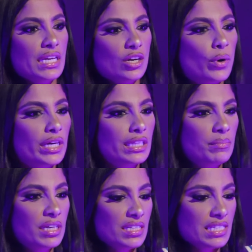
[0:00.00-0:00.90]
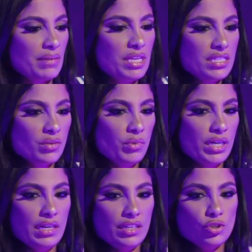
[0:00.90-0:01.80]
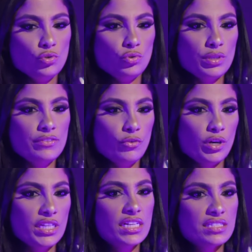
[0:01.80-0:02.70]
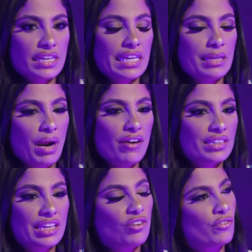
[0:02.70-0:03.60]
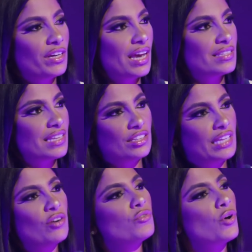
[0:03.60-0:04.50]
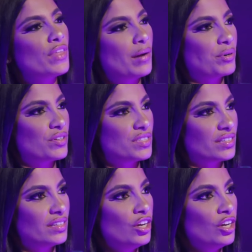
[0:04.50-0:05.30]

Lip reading: quickly, because they meet someone in 2, 3, 4 years, they're getting married, they don't realize that they don't know that person.